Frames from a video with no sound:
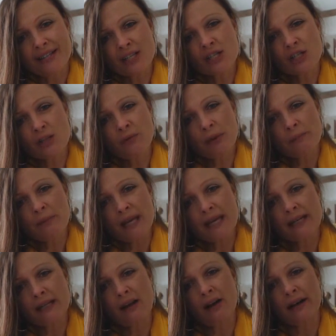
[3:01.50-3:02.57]
This is a
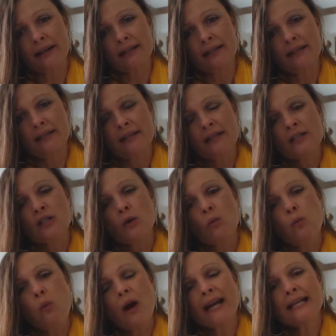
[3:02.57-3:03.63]
repeat card. So
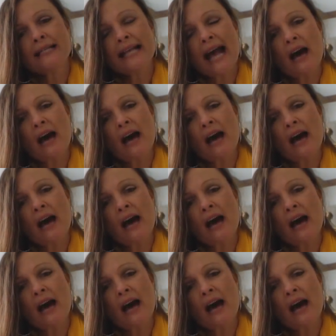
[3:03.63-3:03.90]
what is